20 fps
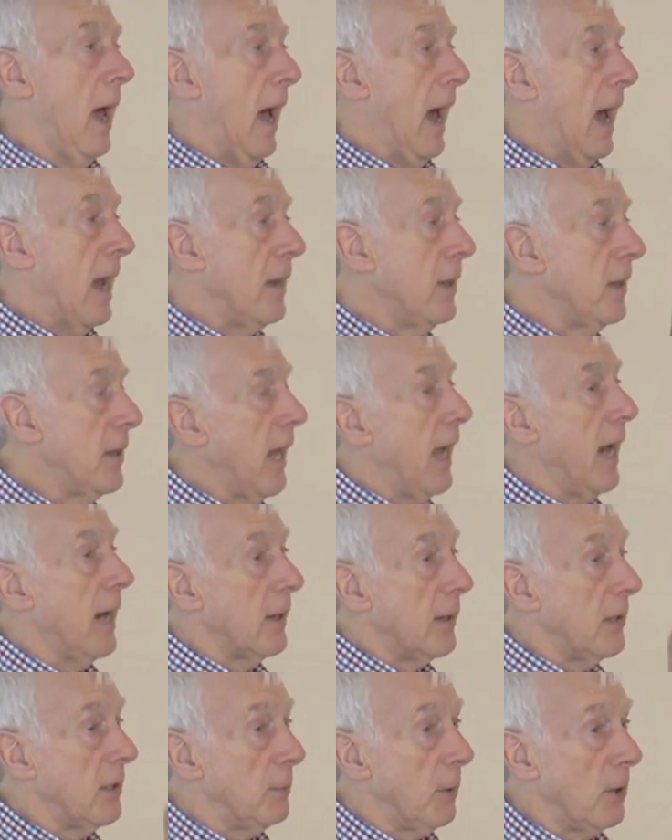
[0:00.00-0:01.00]
And
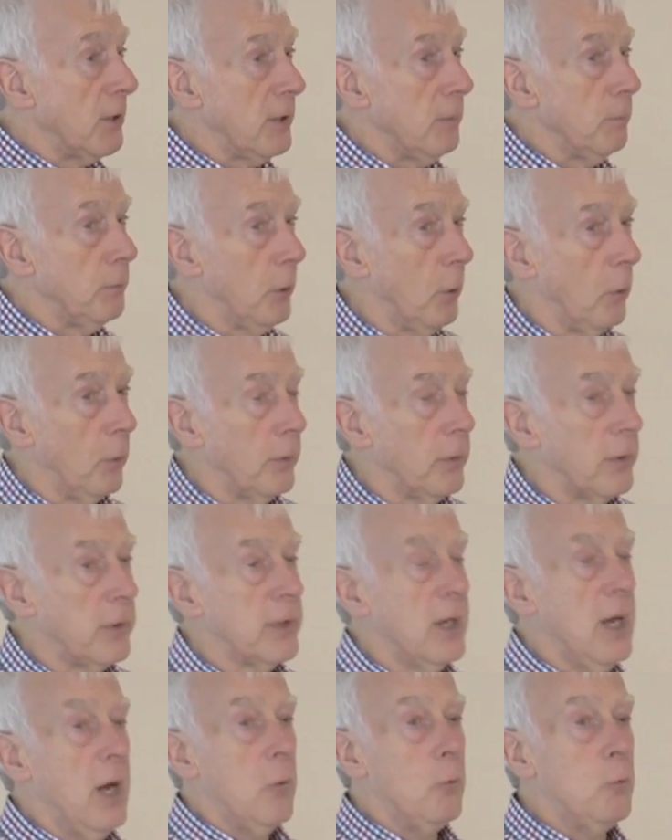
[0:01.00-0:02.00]
then, this is most
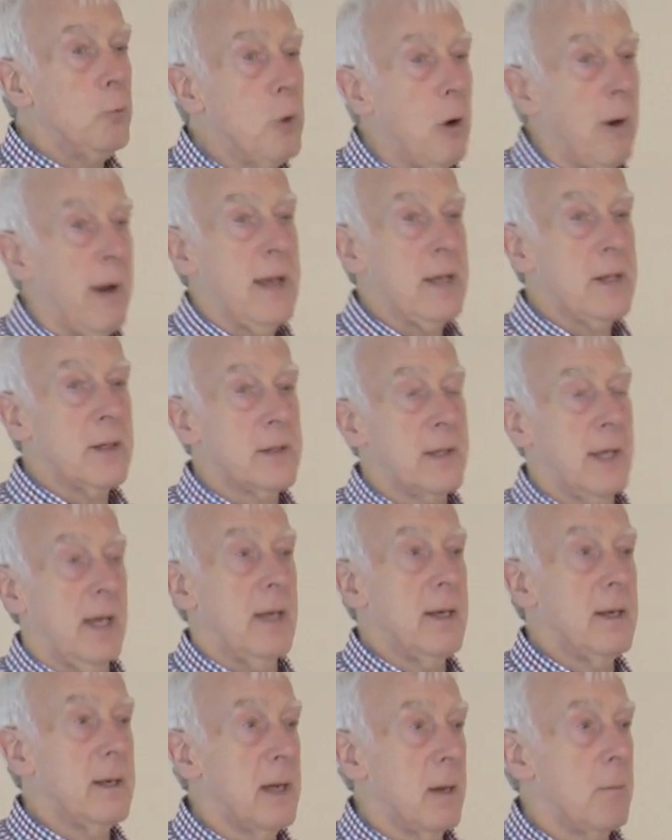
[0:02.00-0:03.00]
important, write
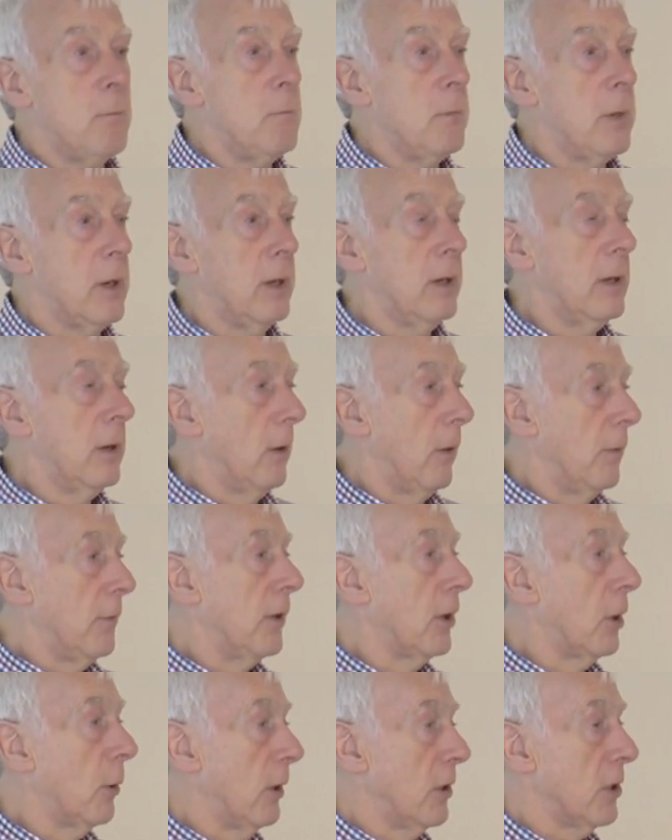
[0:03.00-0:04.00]
that number on
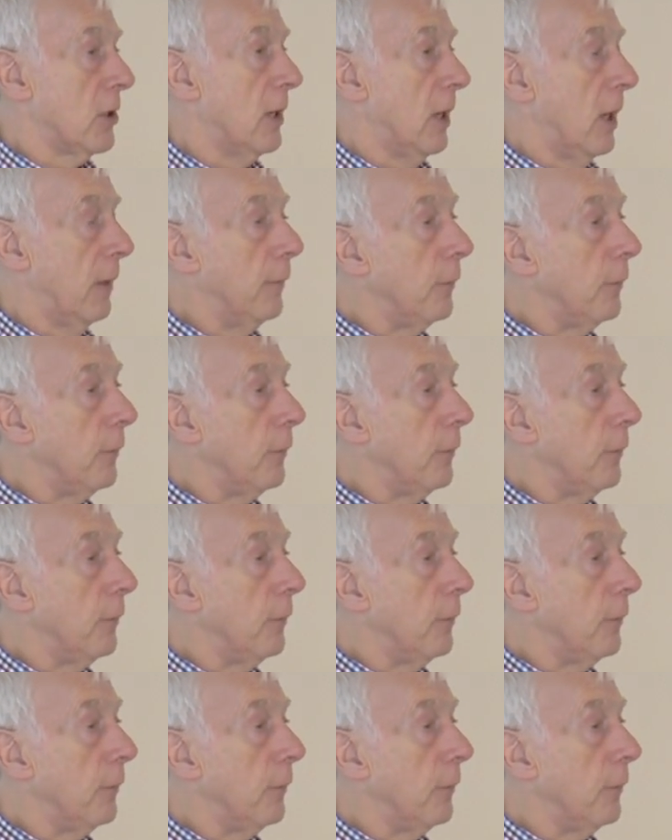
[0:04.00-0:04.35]
the questionnaire.